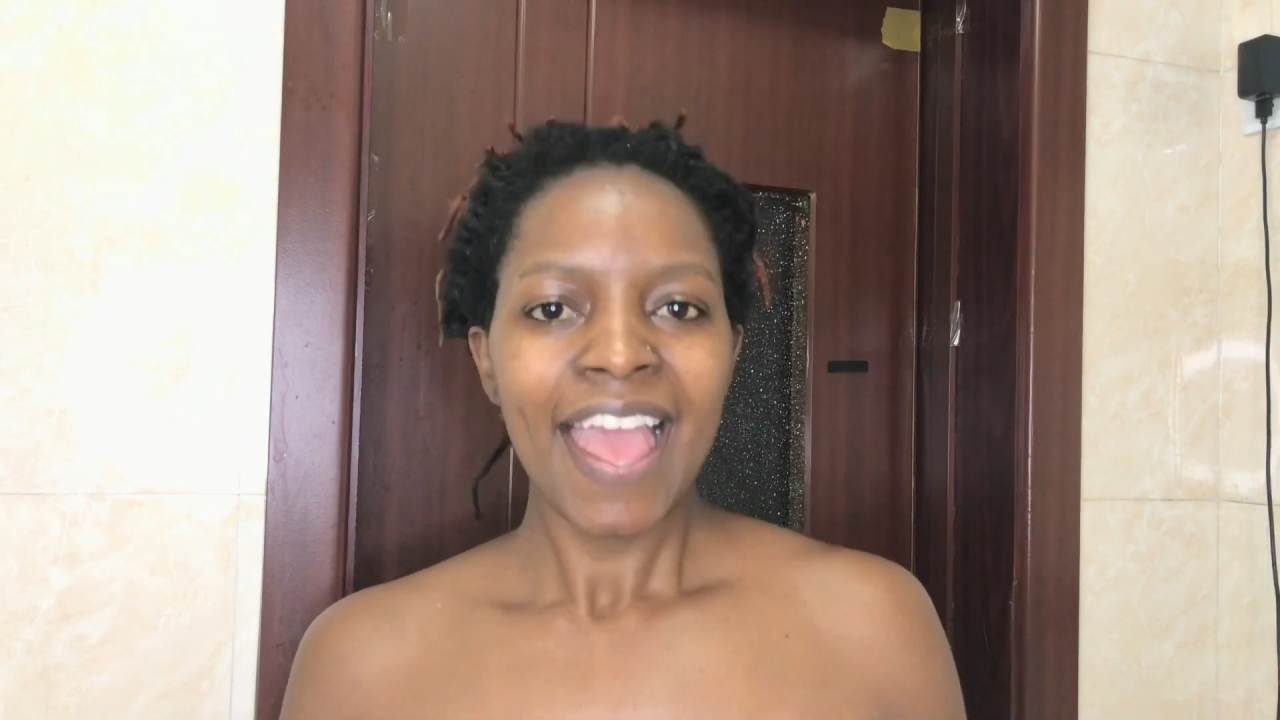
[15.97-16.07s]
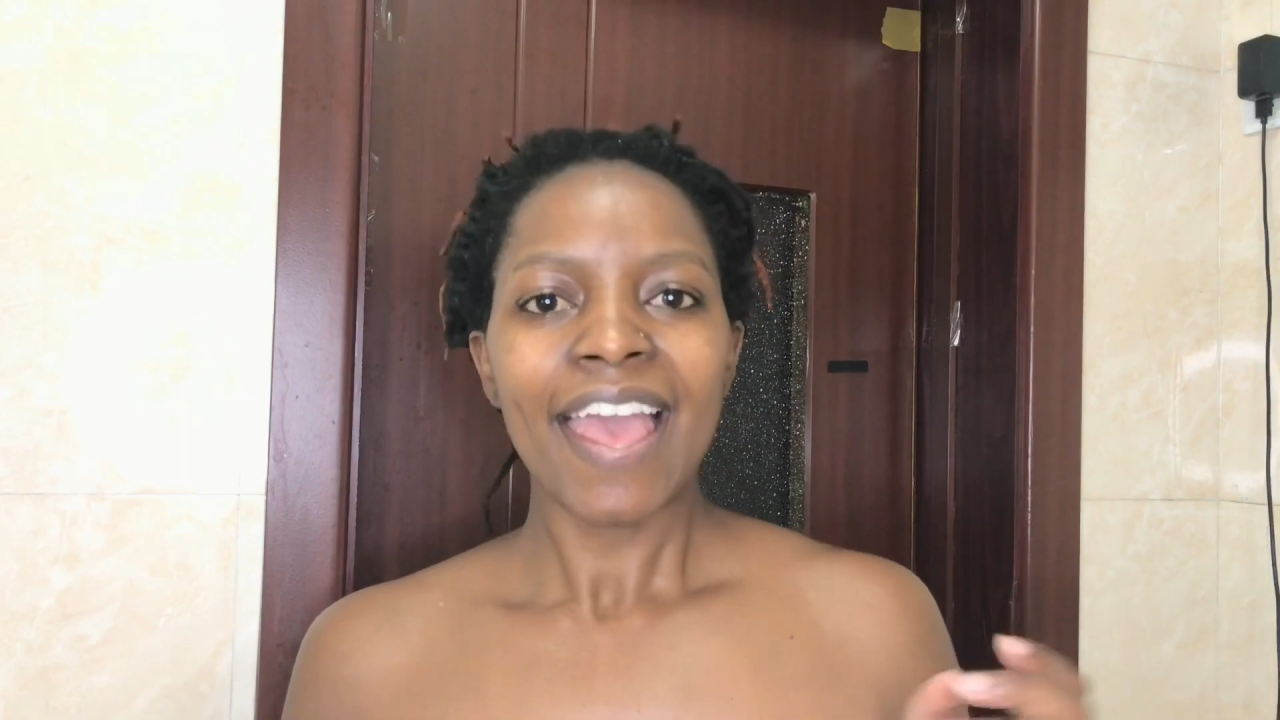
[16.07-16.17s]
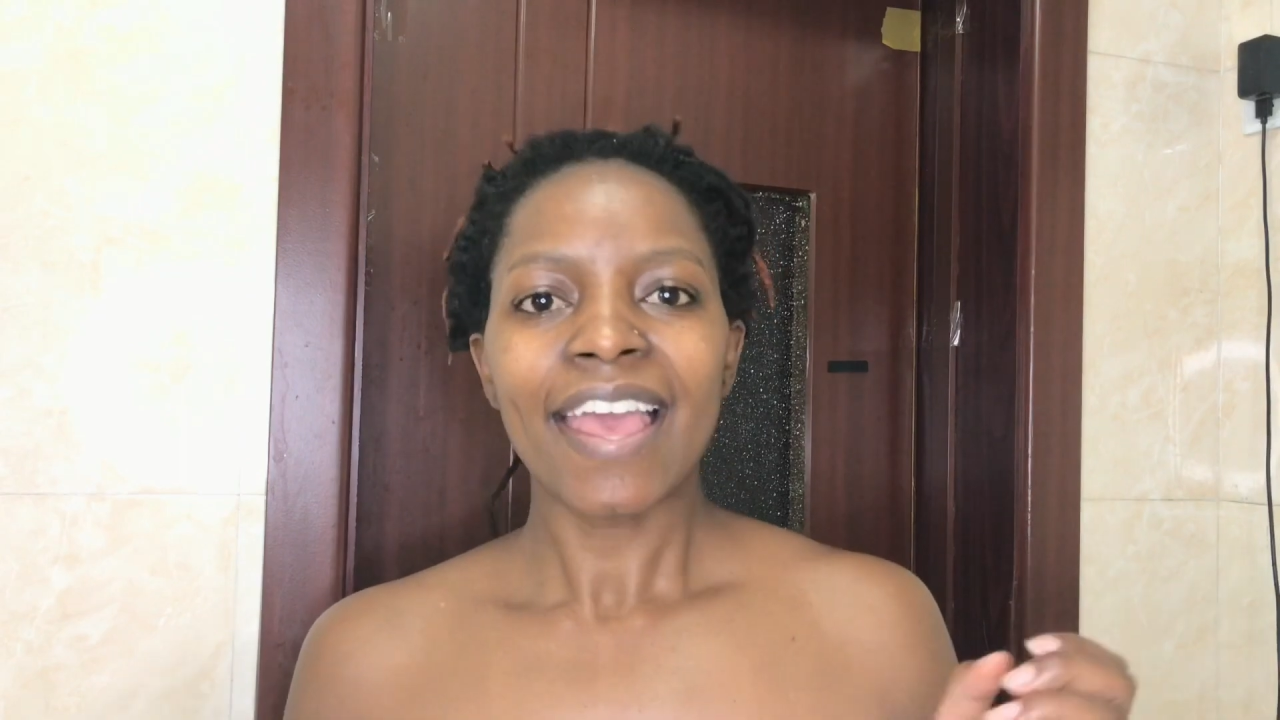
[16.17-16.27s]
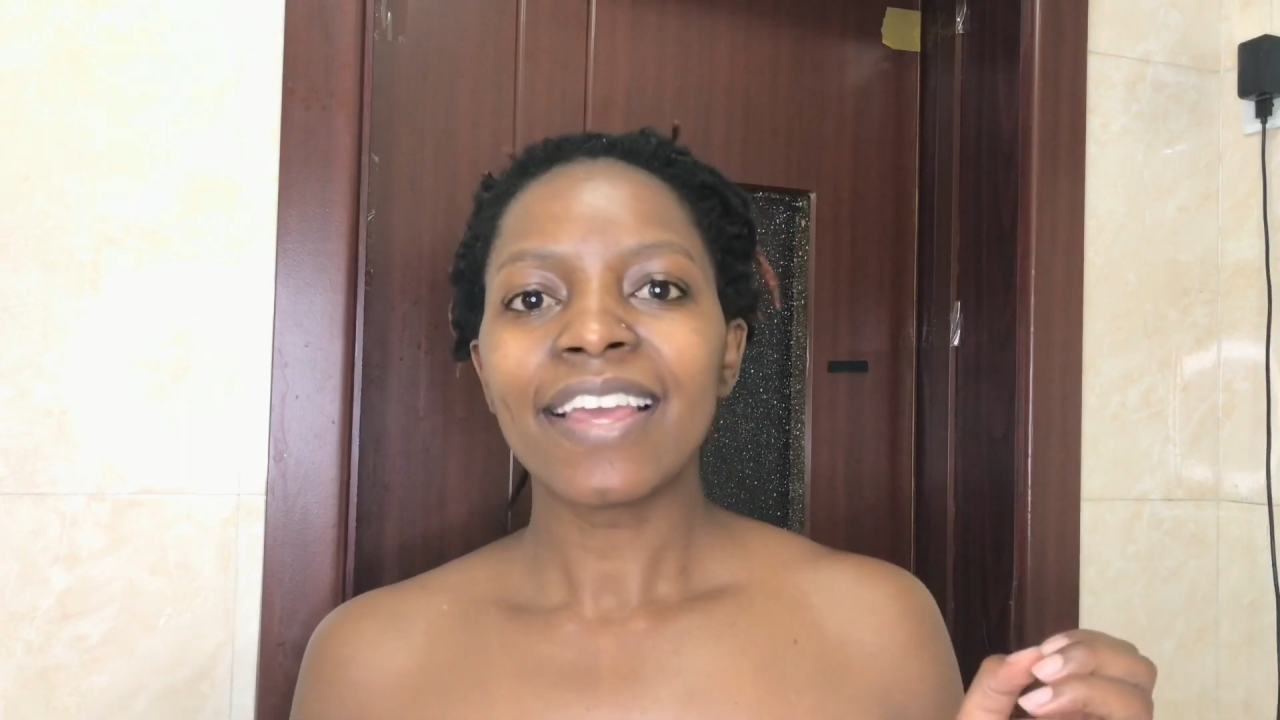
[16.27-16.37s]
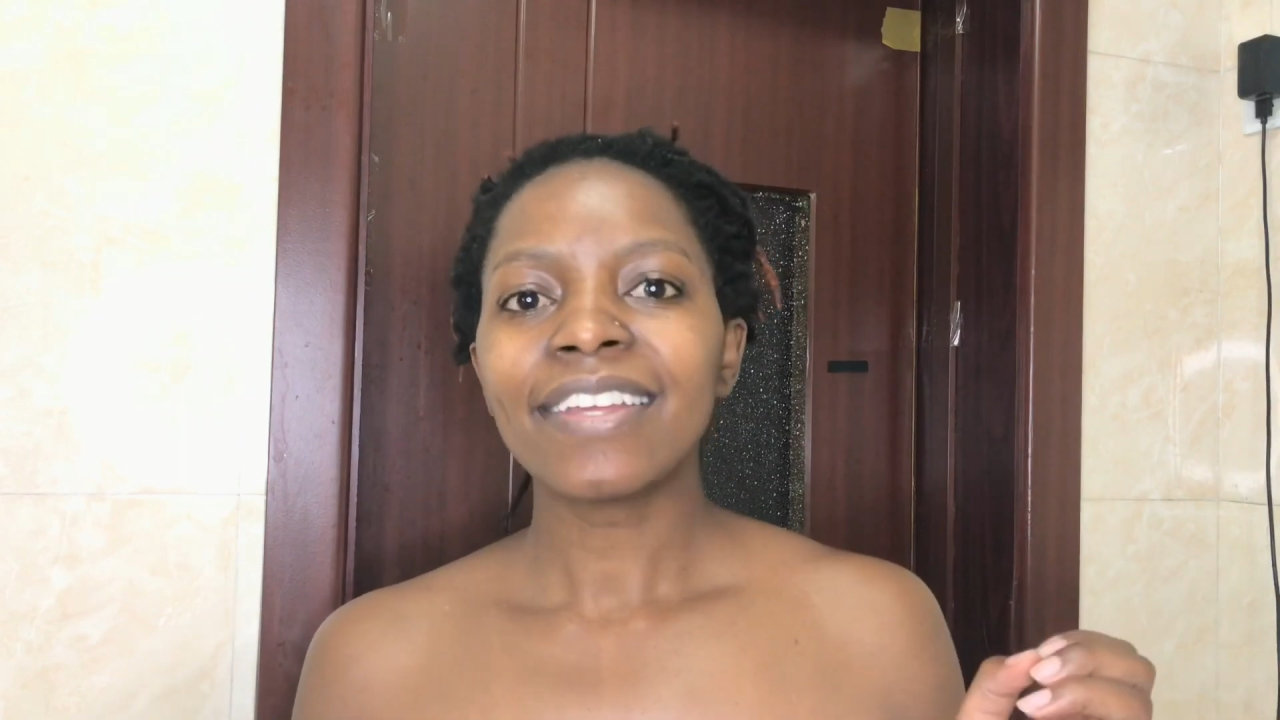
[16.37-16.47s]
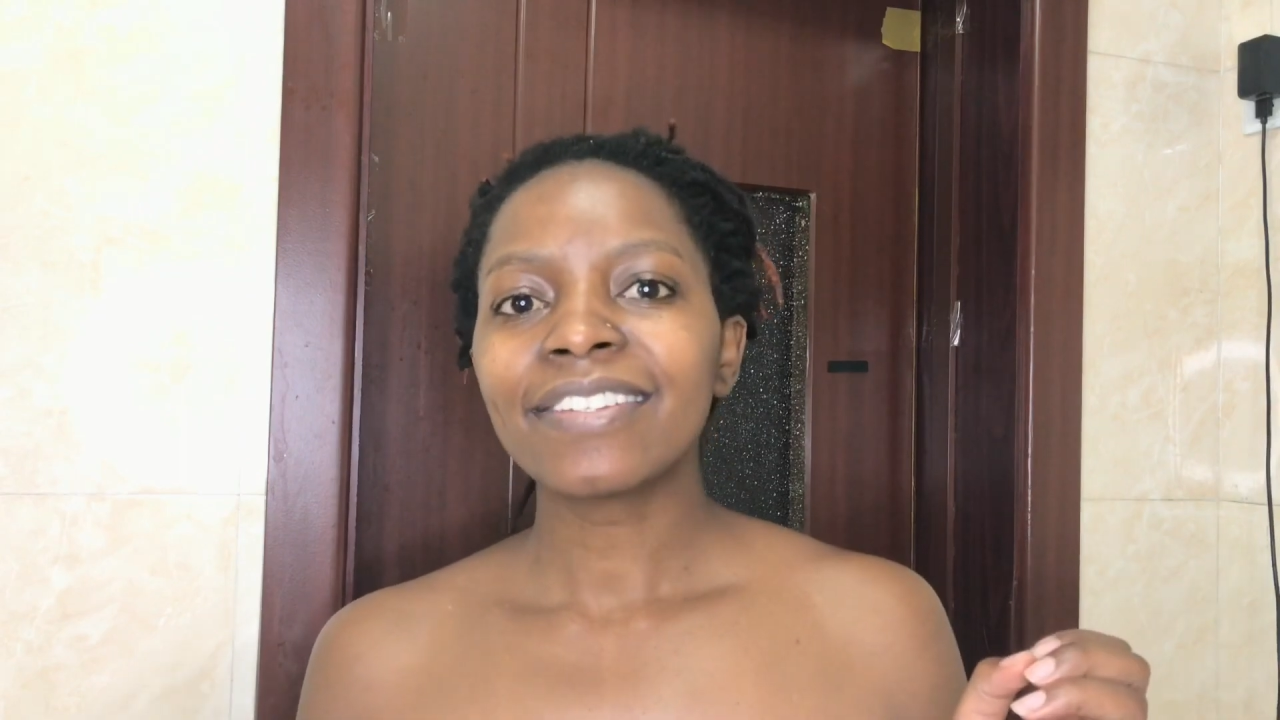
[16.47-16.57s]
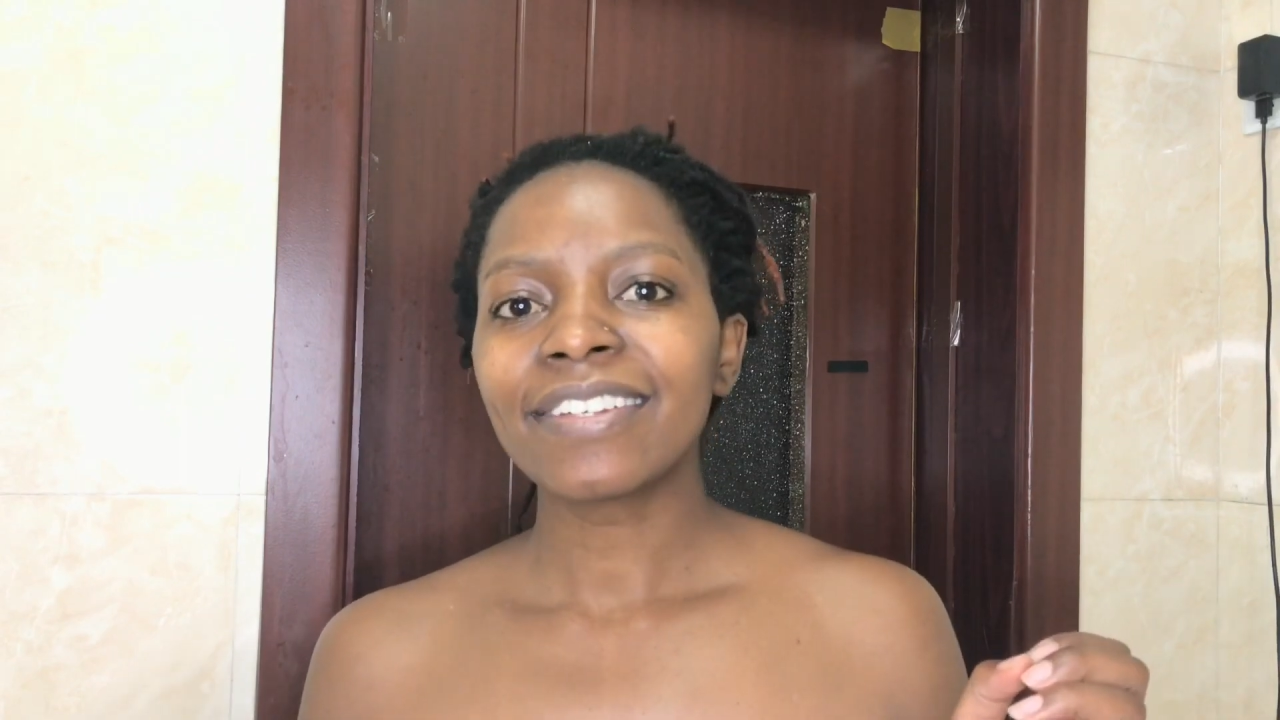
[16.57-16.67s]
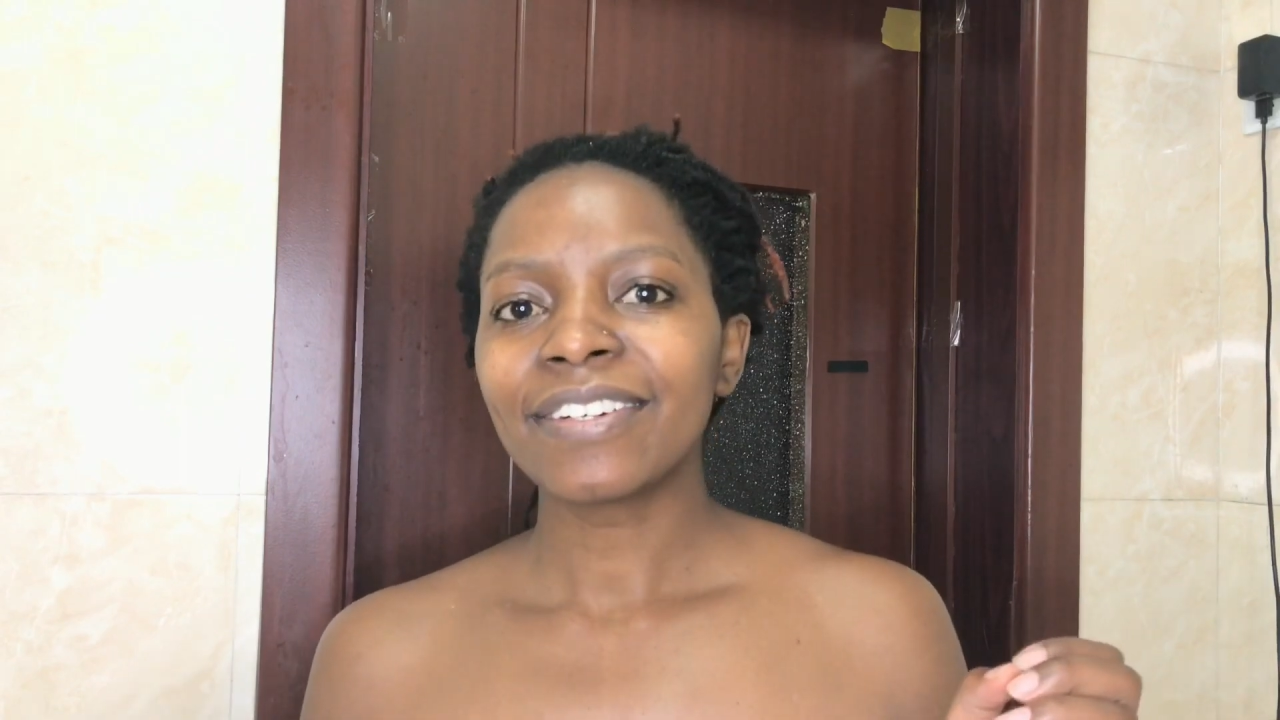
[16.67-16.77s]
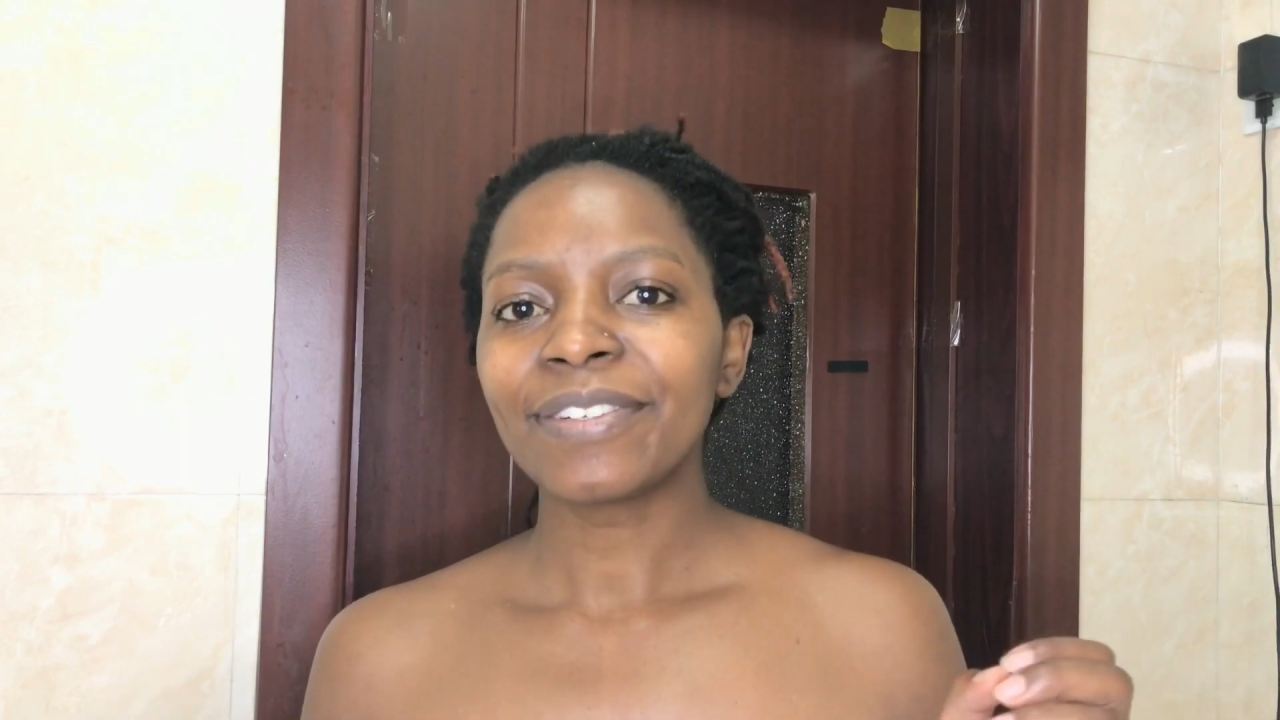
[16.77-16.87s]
and